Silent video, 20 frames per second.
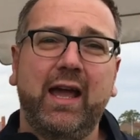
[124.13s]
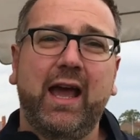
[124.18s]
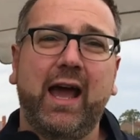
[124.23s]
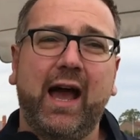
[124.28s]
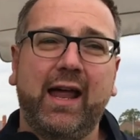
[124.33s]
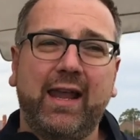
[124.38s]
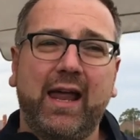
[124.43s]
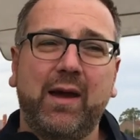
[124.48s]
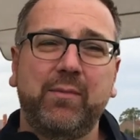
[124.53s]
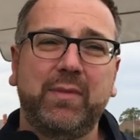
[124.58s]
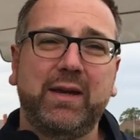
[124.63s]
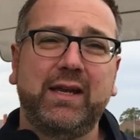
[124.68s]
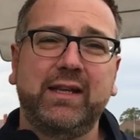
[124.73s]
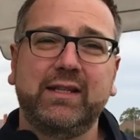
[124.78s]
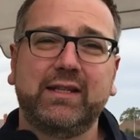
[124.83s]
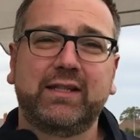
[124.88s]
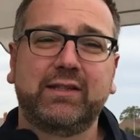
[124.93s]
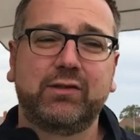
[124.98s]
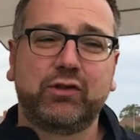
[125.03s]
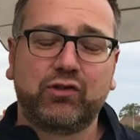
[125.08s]
And that
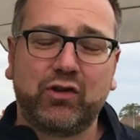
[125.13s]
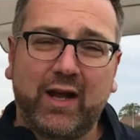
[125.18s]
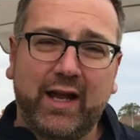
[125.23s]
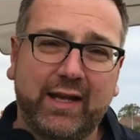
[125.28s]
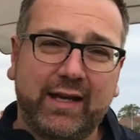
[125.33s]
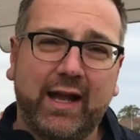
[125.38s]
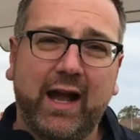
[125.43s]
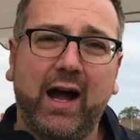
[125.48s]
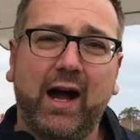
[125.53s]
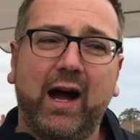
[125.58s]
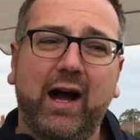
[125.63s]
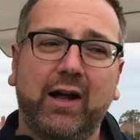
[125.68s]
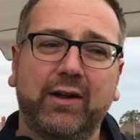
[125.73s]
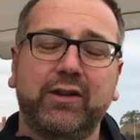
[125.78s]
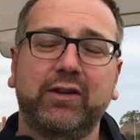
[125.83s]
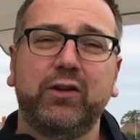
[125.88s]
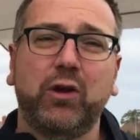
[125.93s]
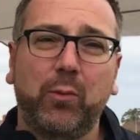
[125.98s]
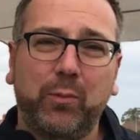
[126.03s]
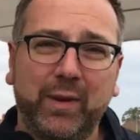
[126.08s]
means trying hard
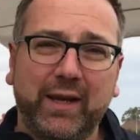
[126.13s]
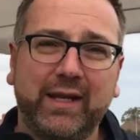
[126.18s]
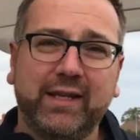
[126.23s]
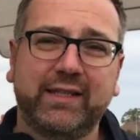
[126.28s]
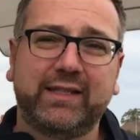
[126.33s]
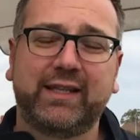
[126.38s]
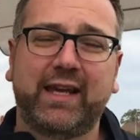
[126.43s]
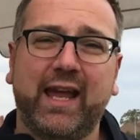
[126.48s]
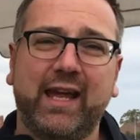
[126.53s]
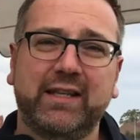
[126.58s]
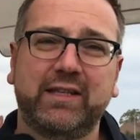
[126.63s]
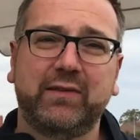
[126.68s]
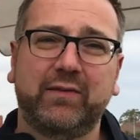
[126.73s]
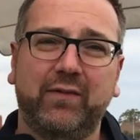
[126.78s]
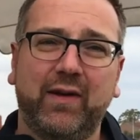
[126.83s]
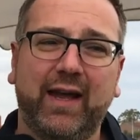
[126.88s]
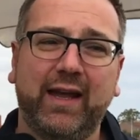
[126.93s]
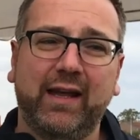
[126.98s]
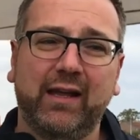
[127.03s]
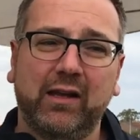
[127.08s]
and not being scared to
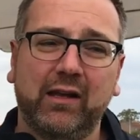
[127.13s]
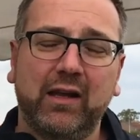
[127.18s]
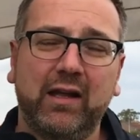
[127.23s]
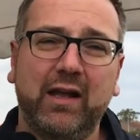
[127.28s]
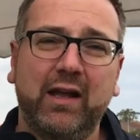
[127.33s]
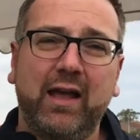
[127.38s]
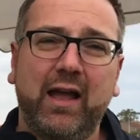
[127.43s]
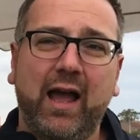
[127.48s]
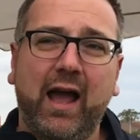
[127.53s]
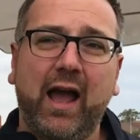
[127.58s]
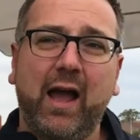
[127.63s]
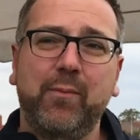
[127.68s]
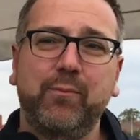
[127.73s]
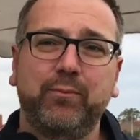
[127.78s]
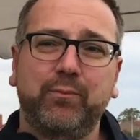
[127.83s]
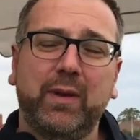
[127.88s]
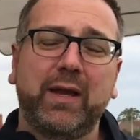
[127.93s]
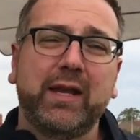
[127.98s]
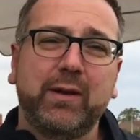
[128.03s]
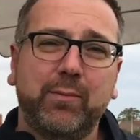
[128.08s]
fail,
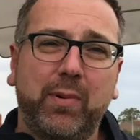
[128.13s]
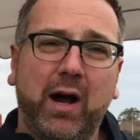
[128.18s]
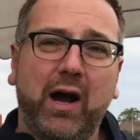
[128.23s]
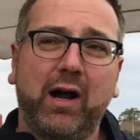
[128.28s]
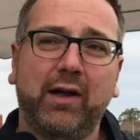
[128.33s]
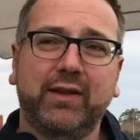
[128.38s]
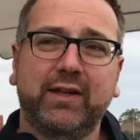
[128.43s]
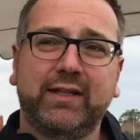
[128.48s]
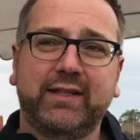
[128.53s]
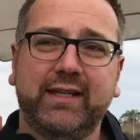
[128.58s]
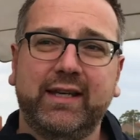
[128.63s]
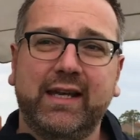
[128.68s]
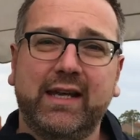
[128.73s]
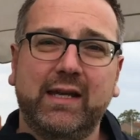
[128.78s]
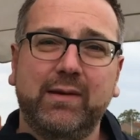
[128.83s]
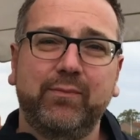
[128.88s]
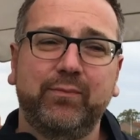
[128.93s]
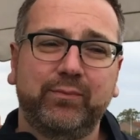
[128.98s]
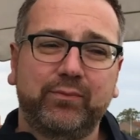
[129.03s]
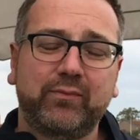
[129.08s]
um, being part of the
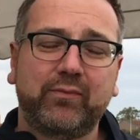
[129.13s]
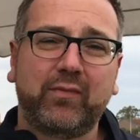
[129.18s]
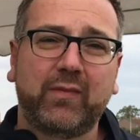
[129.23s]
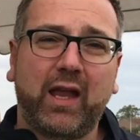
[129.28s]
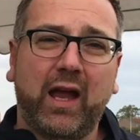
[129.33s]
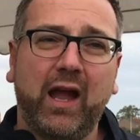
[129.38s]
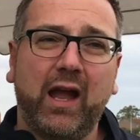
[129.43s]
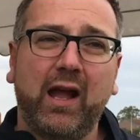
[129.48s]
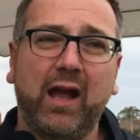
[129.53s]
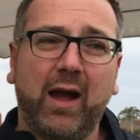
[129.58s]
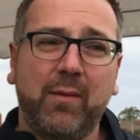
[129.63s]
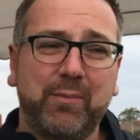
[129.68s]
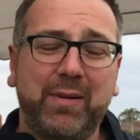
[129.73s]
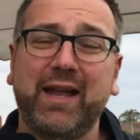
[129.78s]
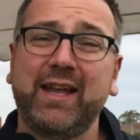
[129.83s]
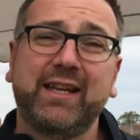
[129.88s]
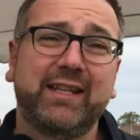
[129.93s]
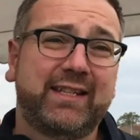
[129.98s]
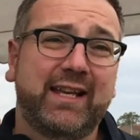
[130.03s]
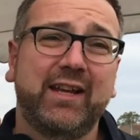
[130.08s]
team, uh, and
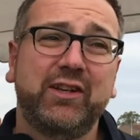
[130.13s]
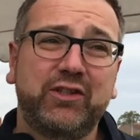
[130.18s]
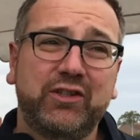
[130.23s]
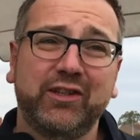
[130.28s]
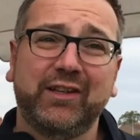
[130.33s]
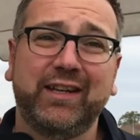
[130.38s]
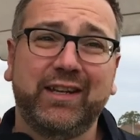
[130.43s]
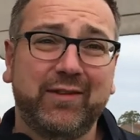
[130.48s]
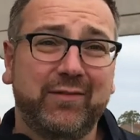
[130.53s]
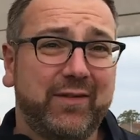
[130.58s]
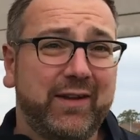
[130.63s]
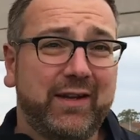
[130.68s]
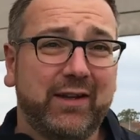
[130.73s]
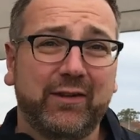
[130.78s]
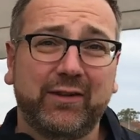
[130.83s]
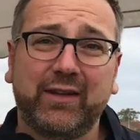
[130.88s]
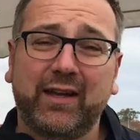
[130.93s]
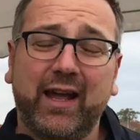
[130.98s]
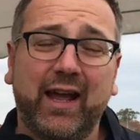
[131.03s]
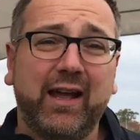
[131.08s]
paying attention in the
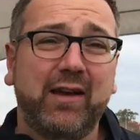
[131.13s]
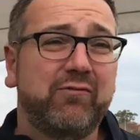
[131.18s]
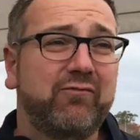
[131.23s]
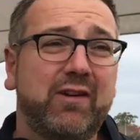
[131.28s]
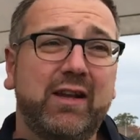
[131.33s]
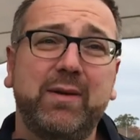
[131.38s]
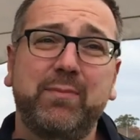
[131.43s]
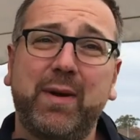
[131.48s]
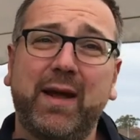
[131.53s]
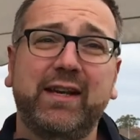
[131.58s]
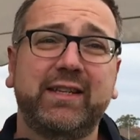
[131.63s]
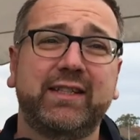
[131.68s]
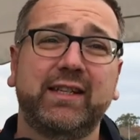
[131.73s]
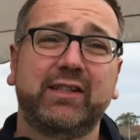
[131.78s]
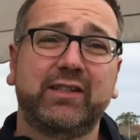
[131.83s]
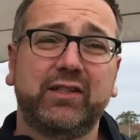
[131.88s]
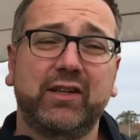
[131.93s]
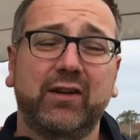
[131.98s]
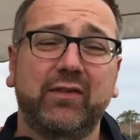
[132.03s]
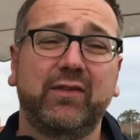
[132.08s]
field. Uh, really
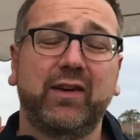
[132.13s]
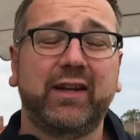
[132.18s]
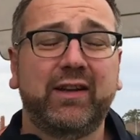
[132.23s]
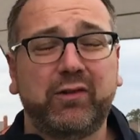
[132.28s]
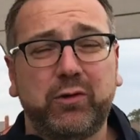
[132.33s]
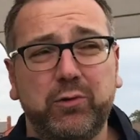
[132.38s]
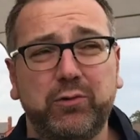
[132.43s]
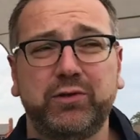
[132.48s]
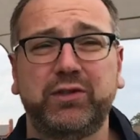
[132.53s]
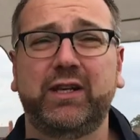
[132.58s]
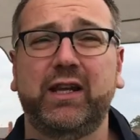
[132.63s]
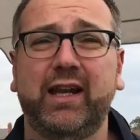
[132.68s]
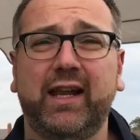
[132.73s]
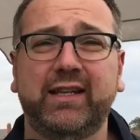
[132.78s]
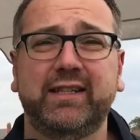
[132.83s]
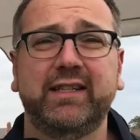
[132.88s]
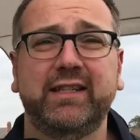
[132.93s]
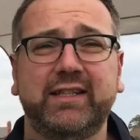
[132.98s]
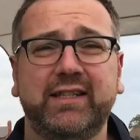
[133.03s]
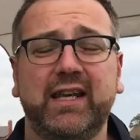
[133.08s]
basic stuff, and of course,
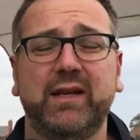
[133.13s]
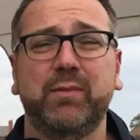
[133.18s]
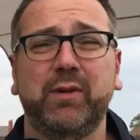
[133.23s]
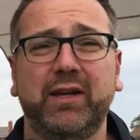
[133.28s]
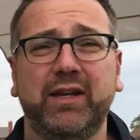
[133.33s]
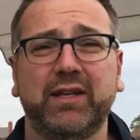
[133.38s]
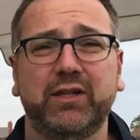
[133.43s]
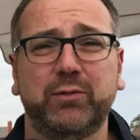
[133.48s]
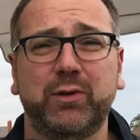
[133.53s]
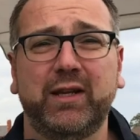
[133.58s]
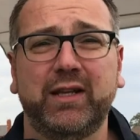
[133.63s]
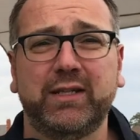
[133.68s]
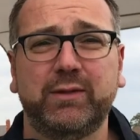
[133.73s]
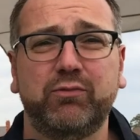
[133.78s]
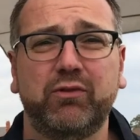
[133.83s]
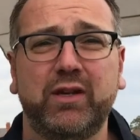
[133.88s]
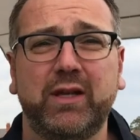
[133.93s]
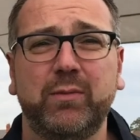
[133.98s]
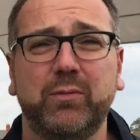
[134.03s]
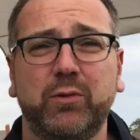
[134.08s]
collecting team money as well is
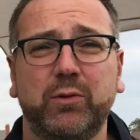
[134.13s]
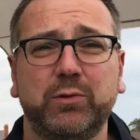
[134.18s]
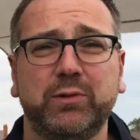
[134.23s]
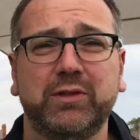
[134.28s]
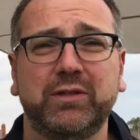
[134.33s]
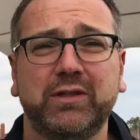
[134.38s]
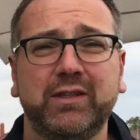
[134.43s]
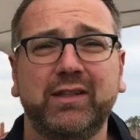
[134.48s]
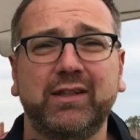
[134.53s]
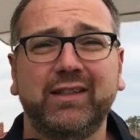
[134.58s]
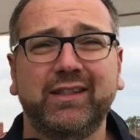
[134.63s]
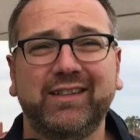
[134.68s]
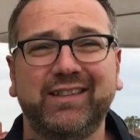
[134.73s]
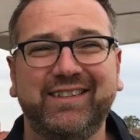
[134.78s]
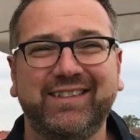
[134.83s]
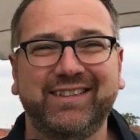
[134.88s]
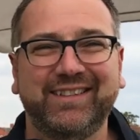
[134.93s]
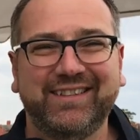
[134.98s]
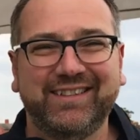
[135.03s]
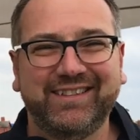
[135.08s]
pretty important.